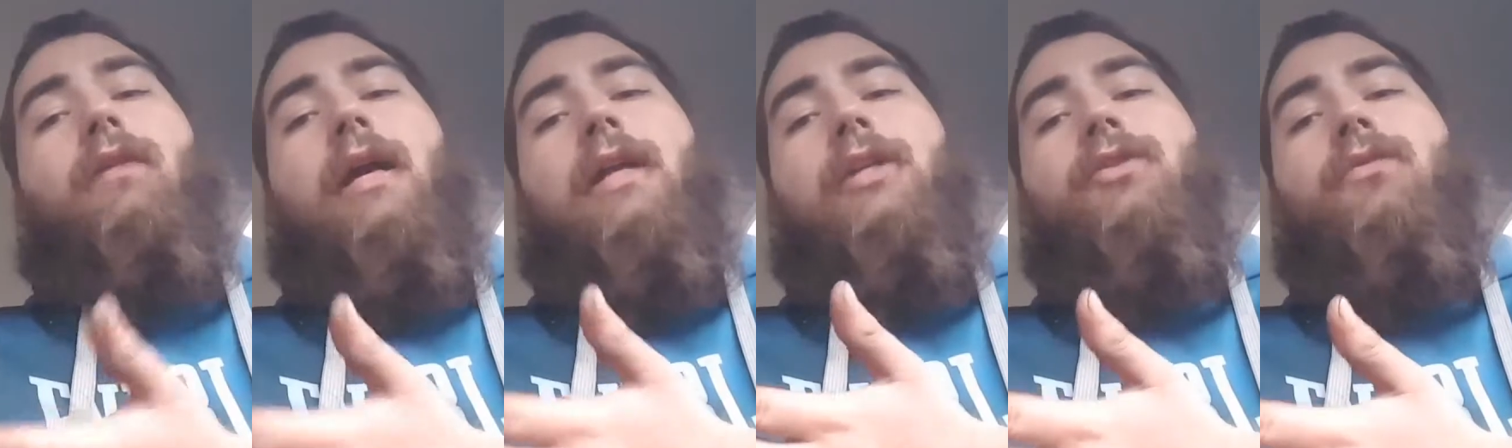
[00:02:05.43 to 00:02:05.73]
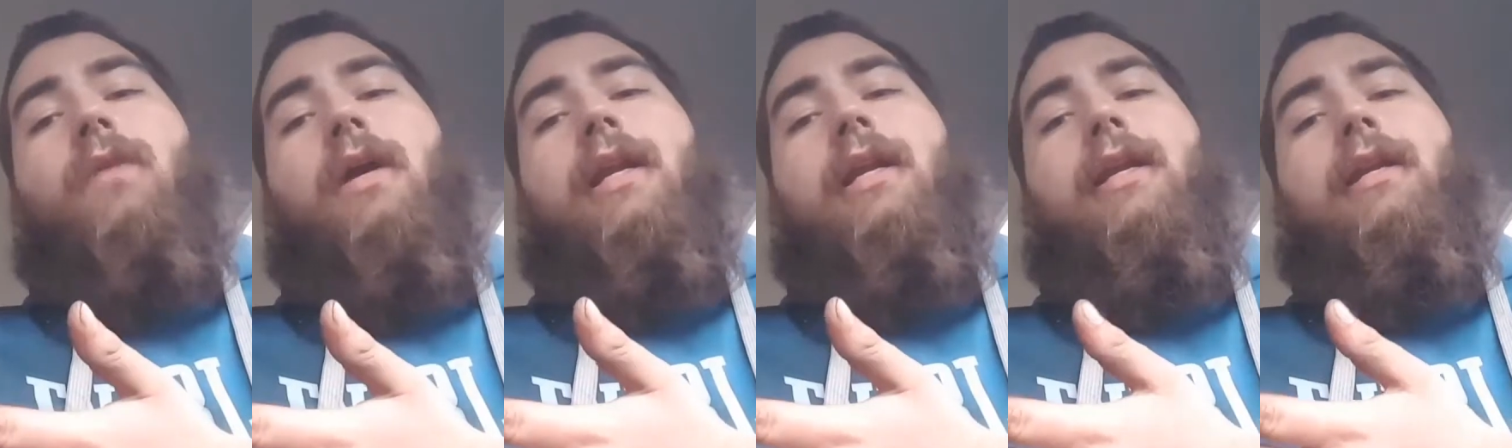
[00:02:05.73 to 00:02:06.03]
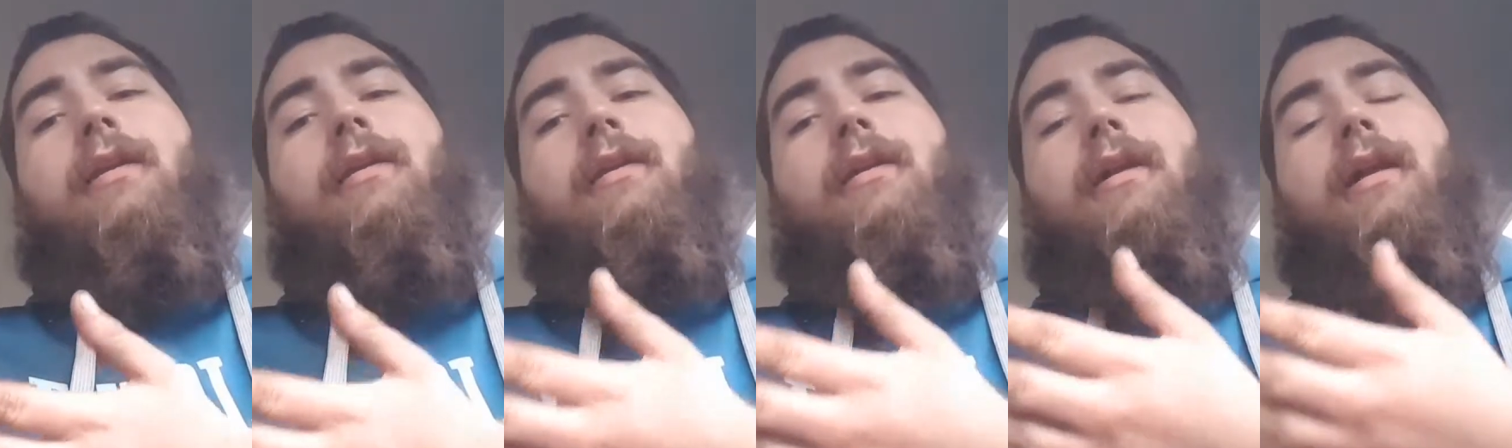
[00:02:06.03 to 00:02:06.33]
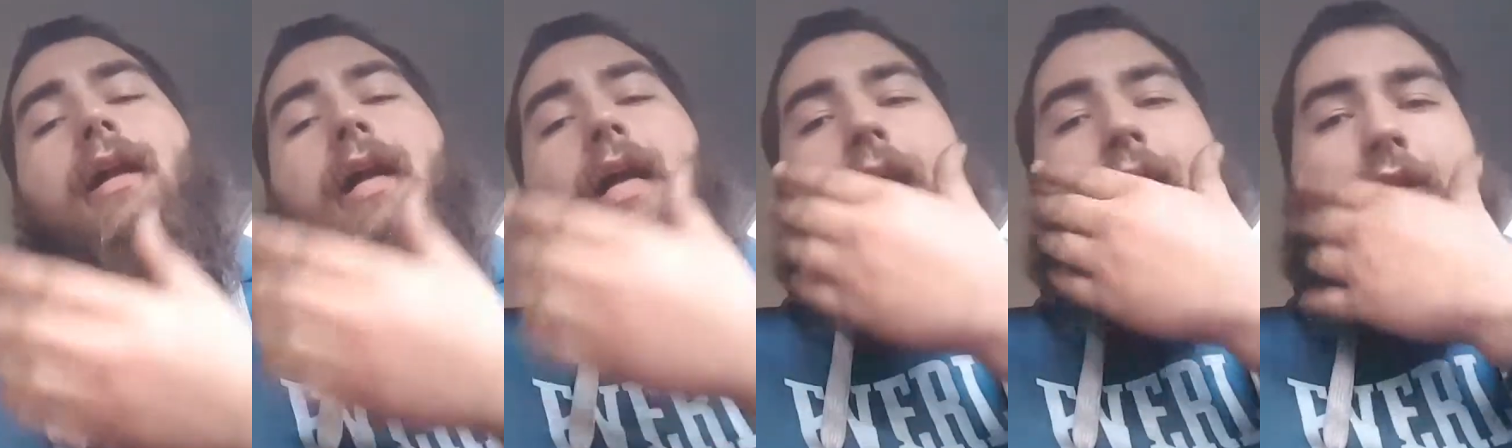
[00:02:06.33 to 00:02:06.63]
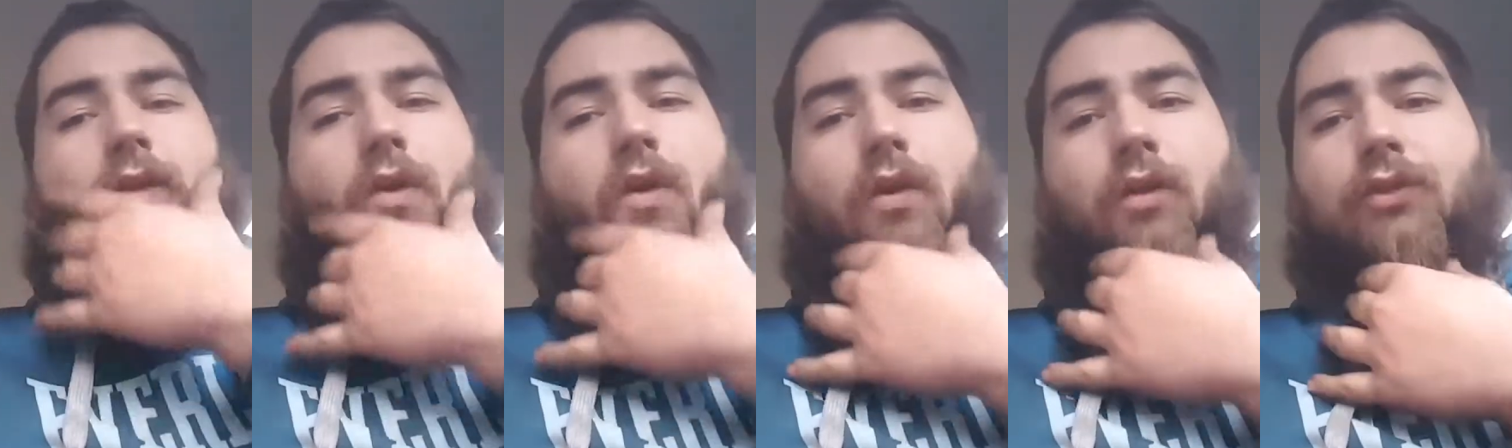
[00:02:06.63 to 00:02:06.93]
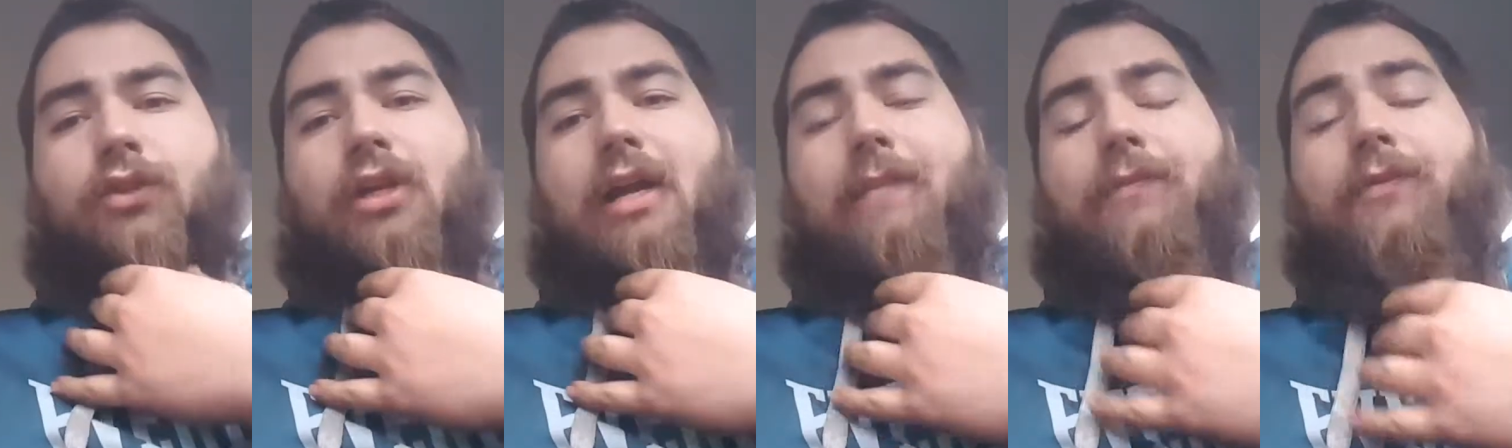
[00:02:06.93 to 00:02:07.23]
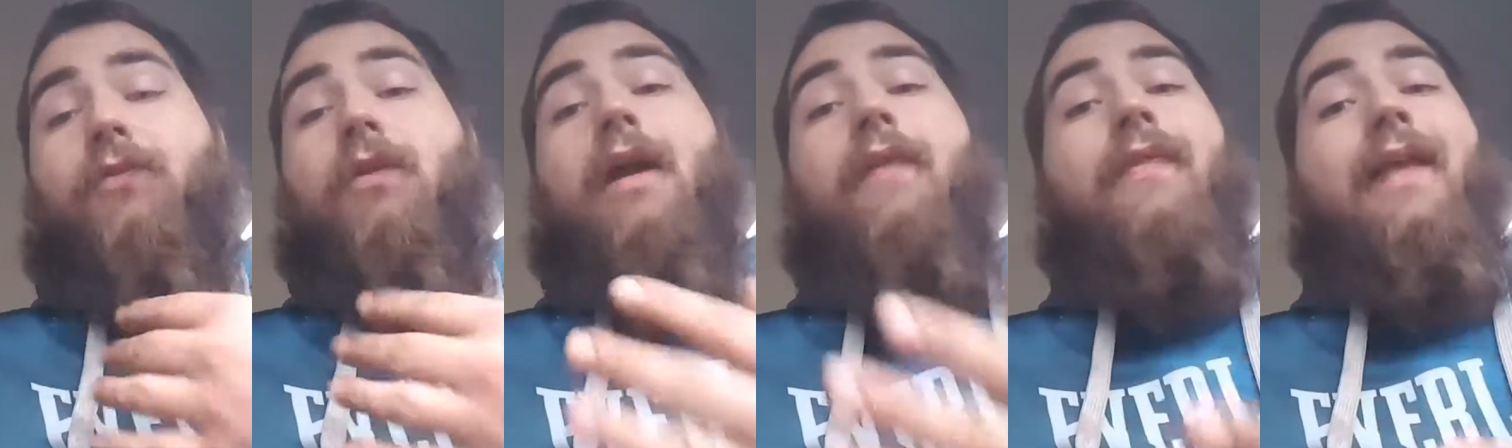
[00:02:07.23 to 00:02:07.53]
I graduated, I had called
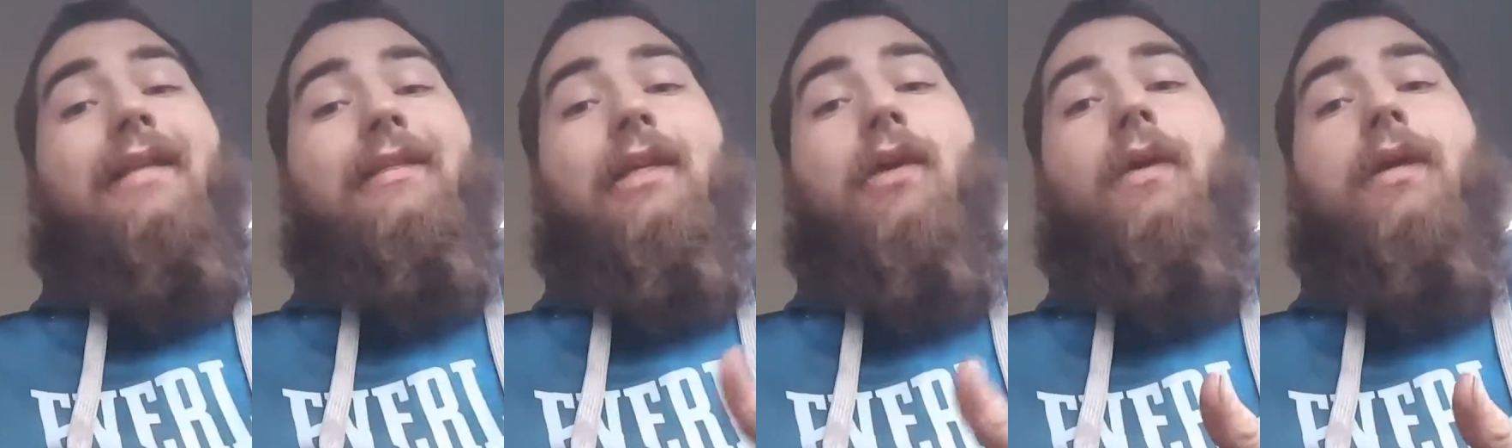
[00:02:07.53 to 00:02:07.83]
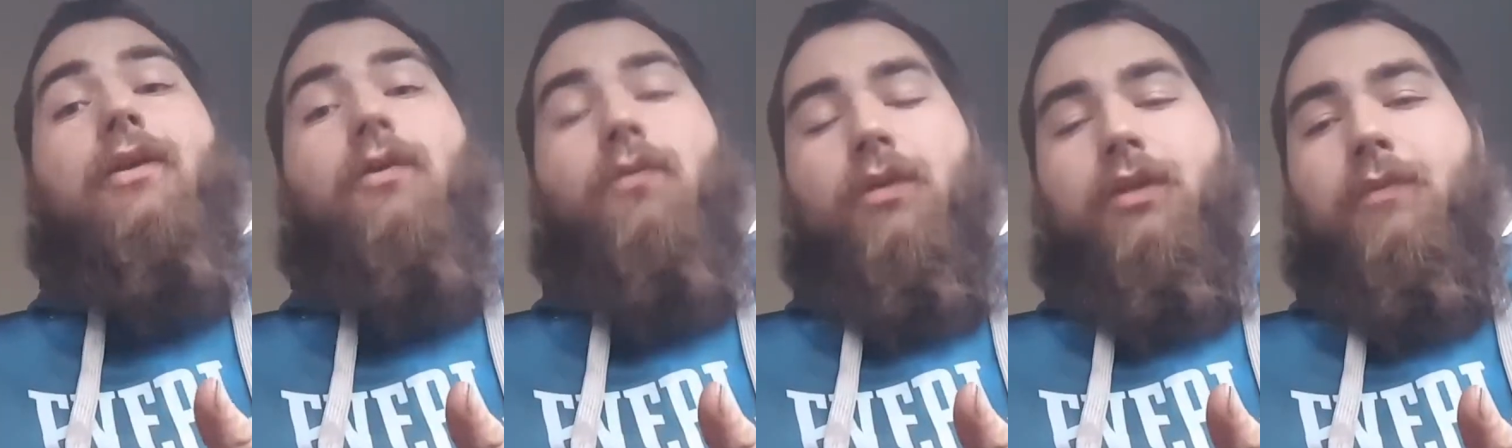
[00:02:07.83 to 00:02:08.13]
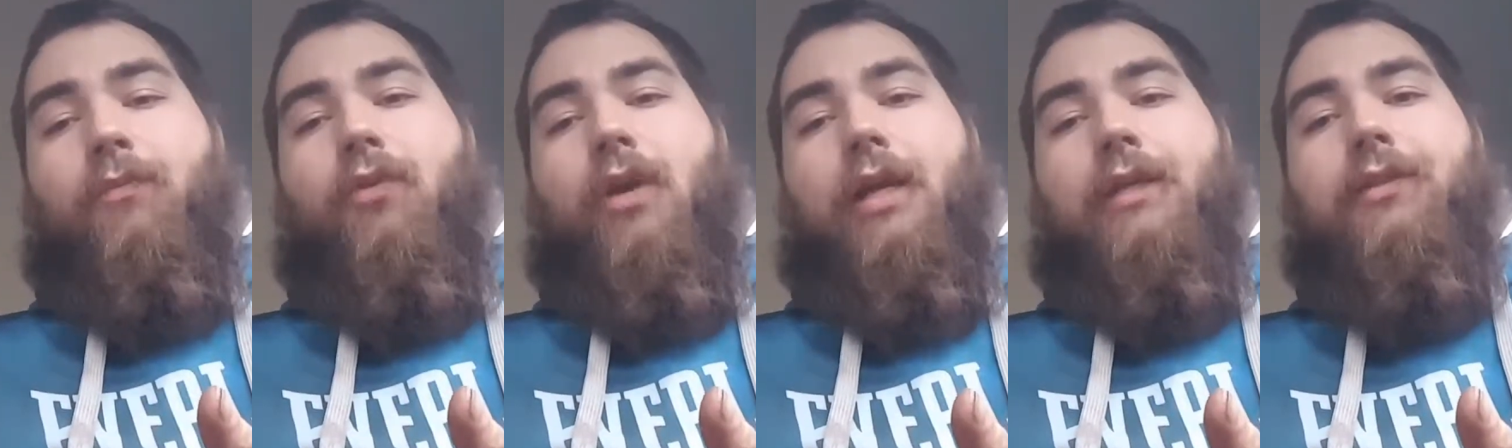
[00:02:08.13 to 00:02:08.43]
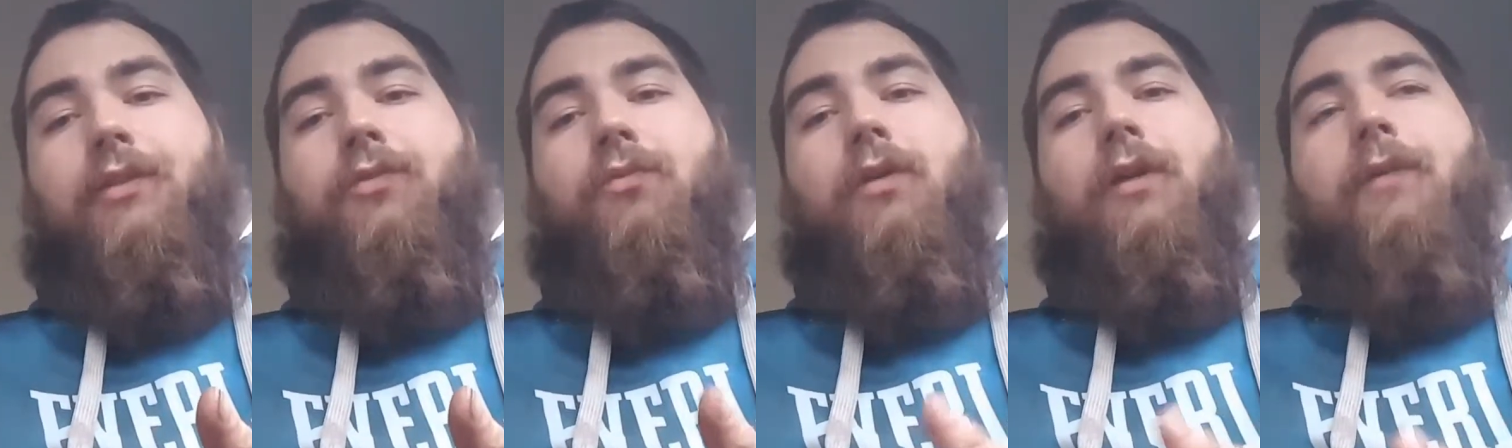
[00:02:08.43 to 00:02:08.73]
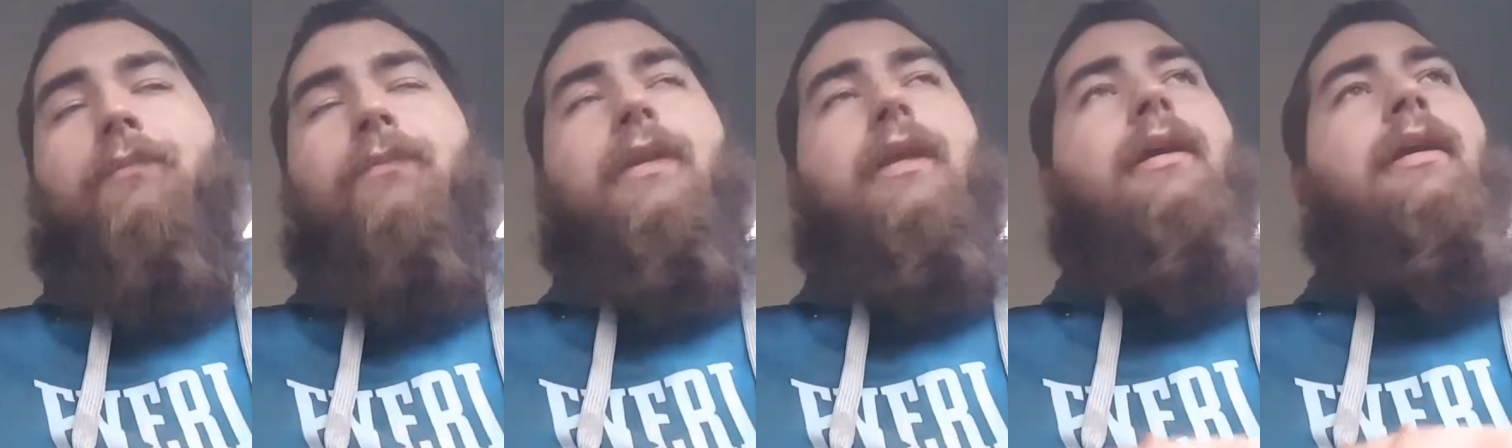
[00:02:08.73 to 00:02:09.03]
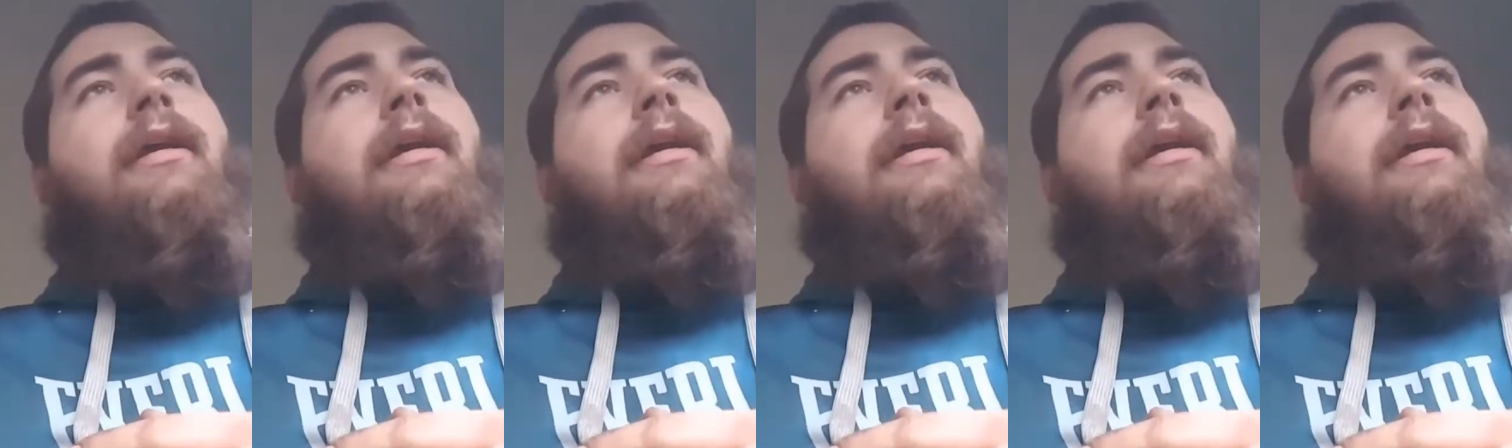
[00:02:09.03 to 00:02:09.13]
shops around, that's how I know what the prices were,